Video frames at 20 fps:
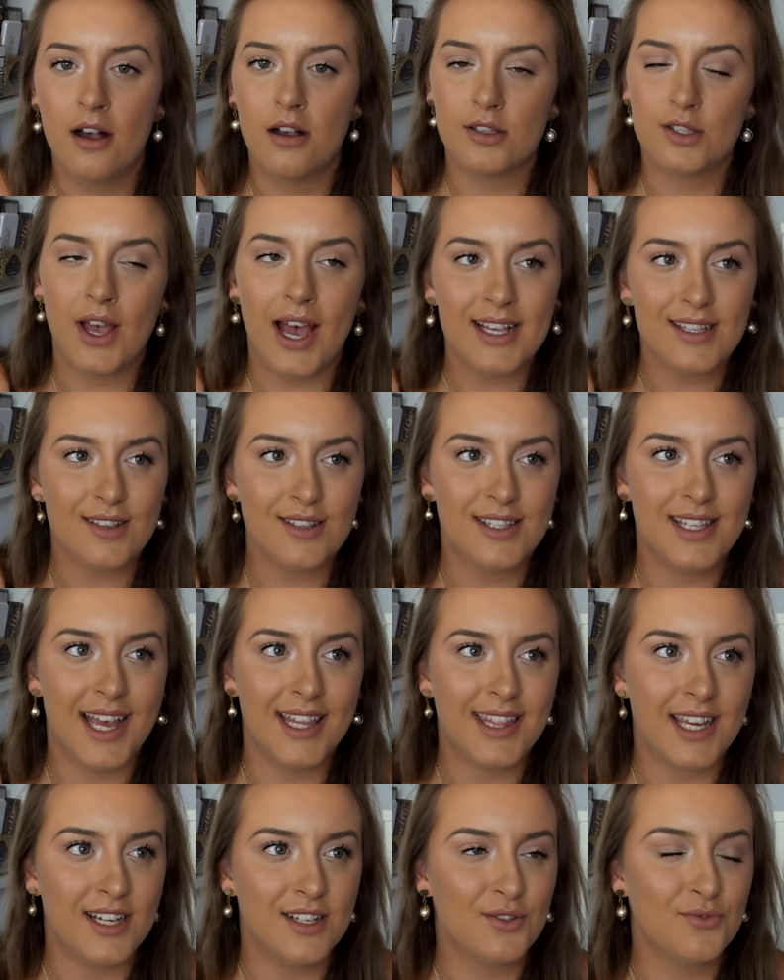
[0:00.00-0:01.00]
So as I
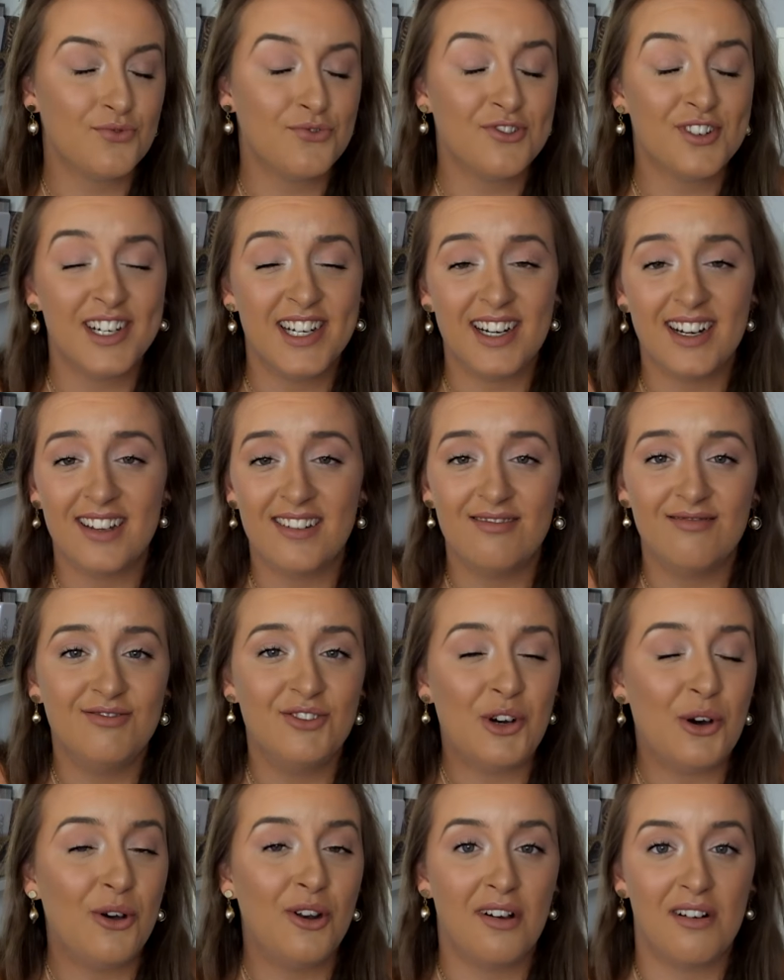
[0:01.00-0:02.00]
said, there's really
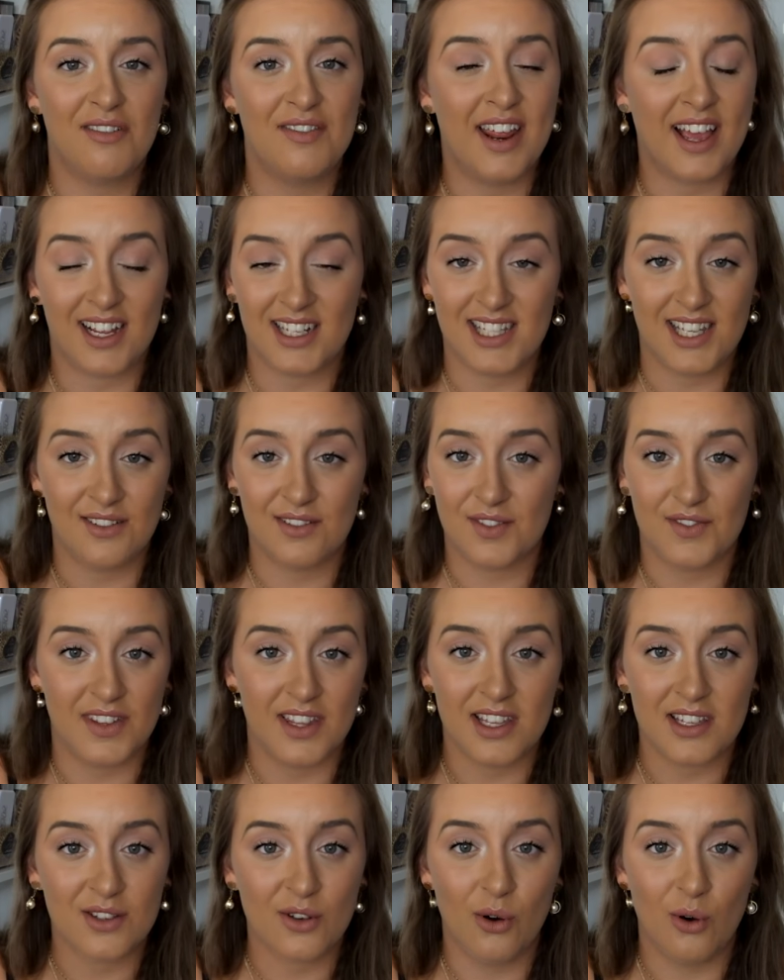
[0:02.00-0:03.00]
not a lot of negatives for
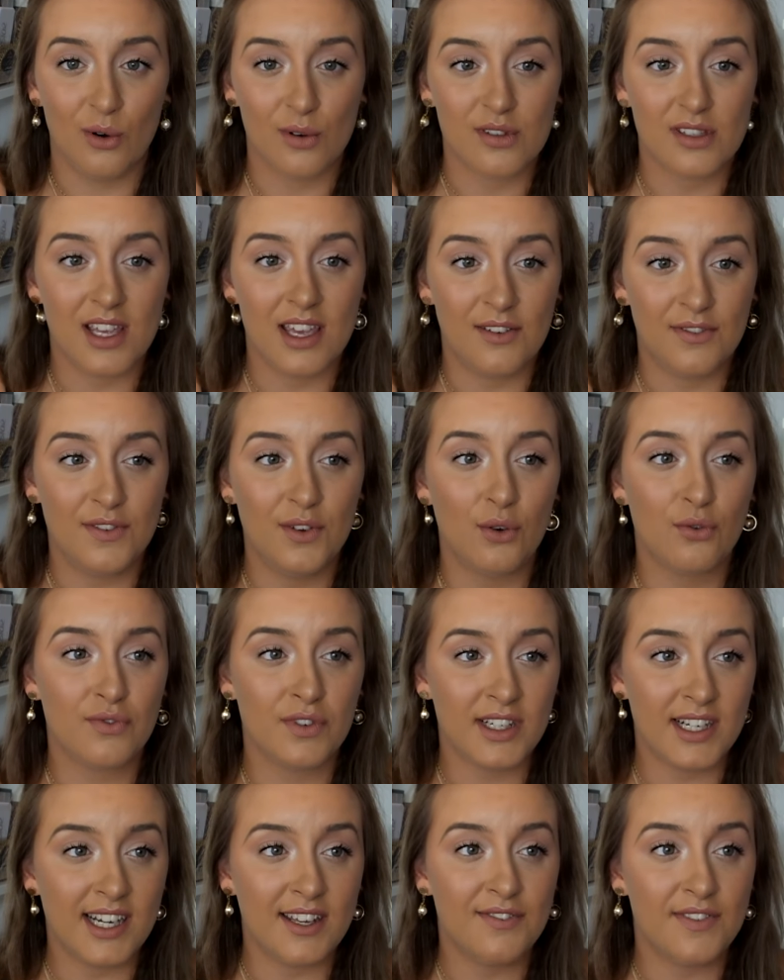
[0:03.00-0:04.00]
this course. If you're
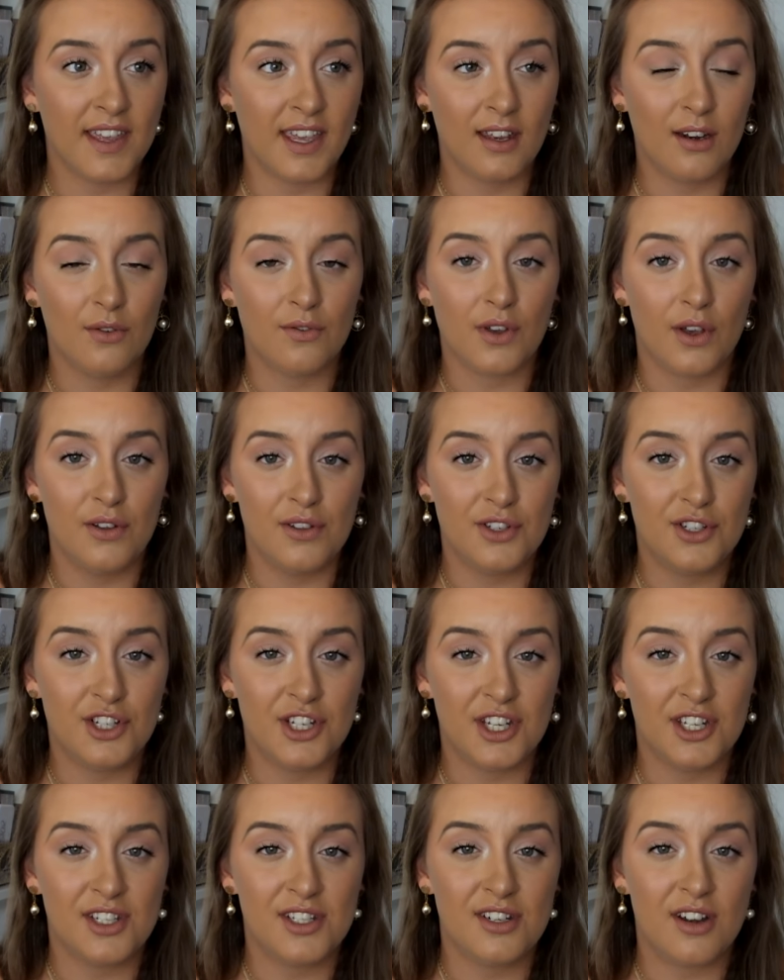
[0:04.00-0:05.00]
really thinking of going to
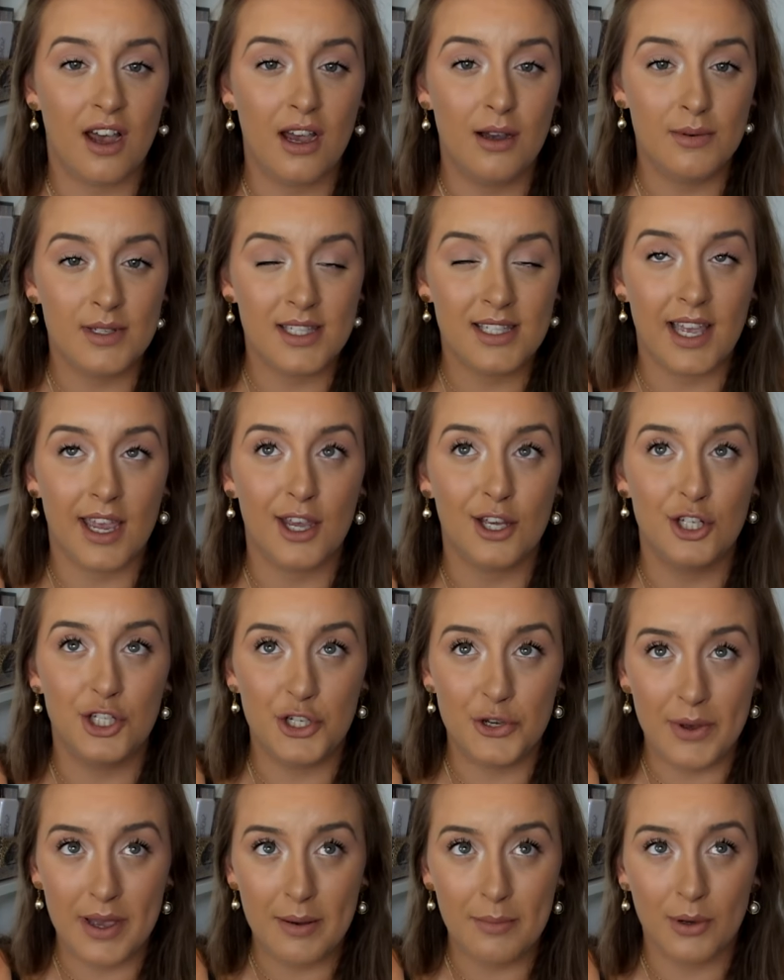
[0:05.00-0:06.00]
Chichester, I would say
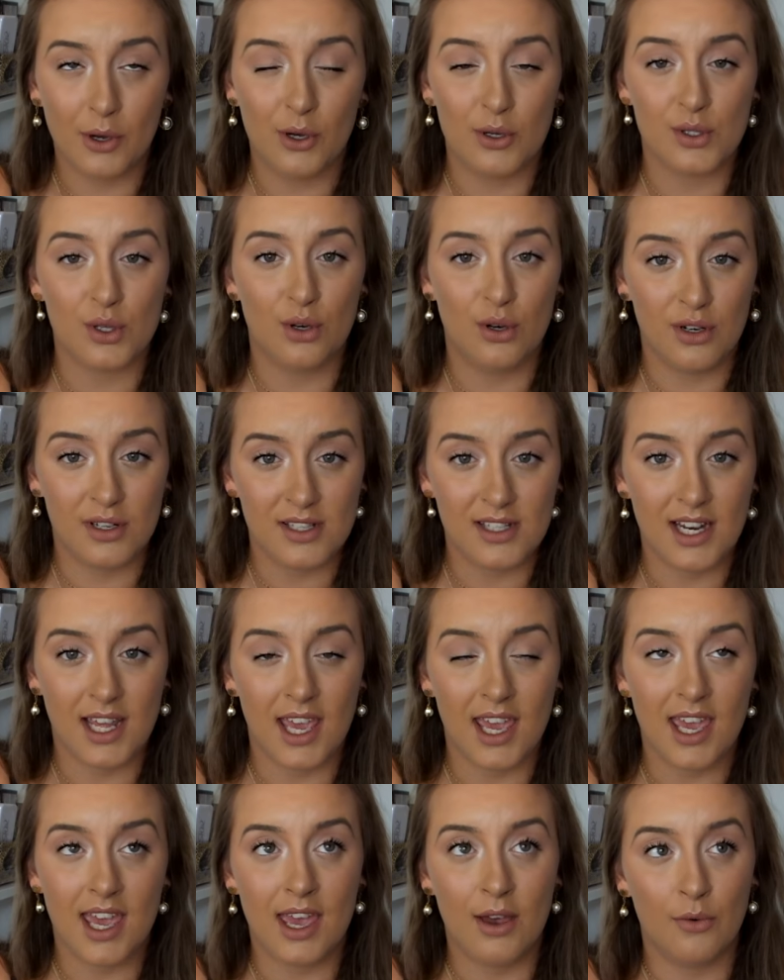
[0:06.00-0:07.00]
do it, because
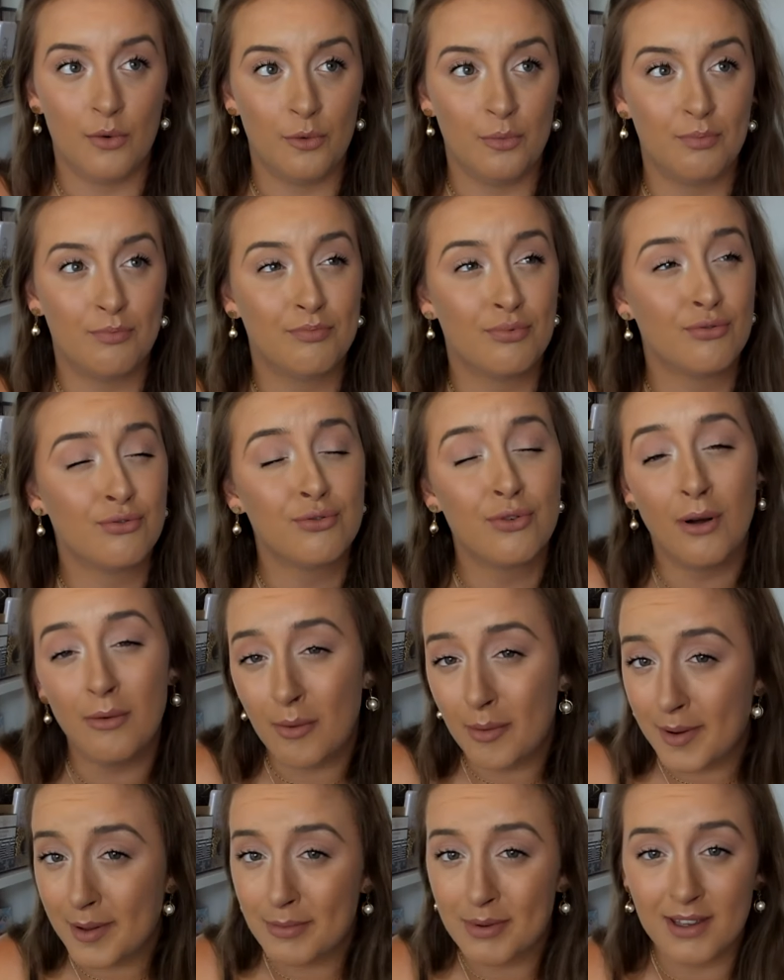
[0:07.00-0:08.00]
honestly, it will
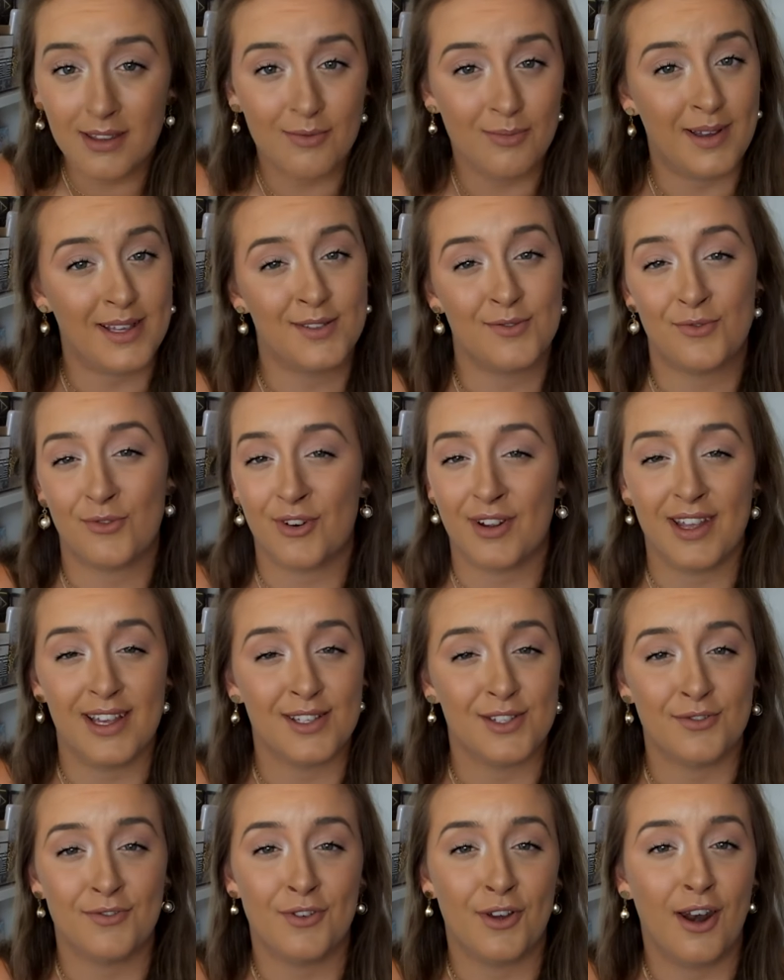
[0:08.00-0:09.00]
probably be the best 3
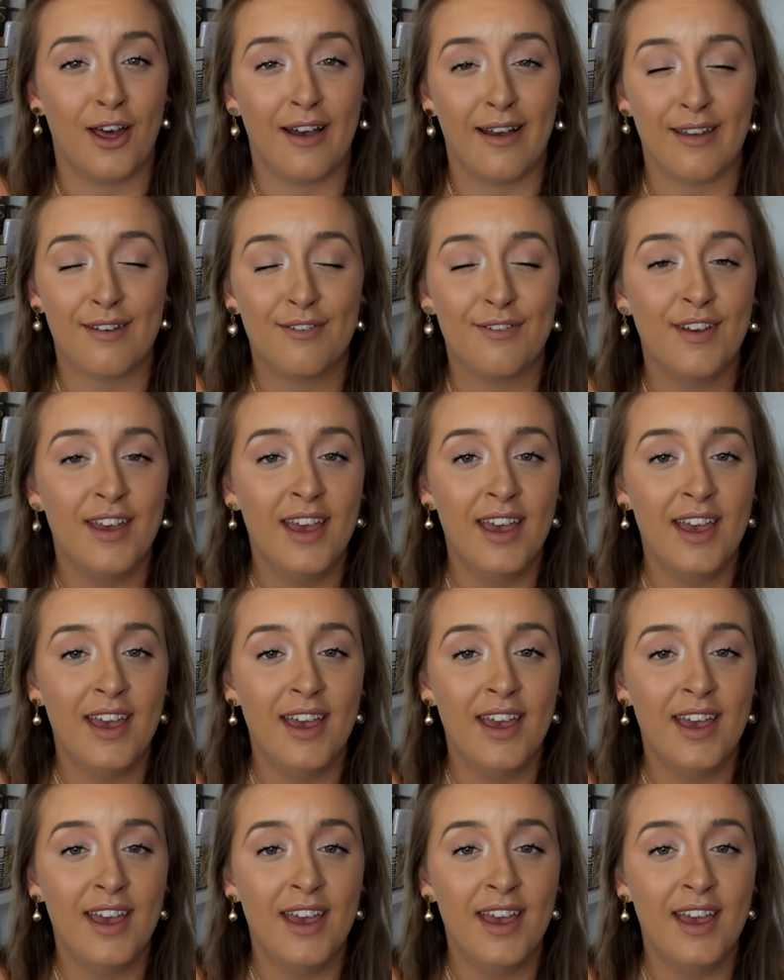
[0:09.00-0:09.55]
years of your life.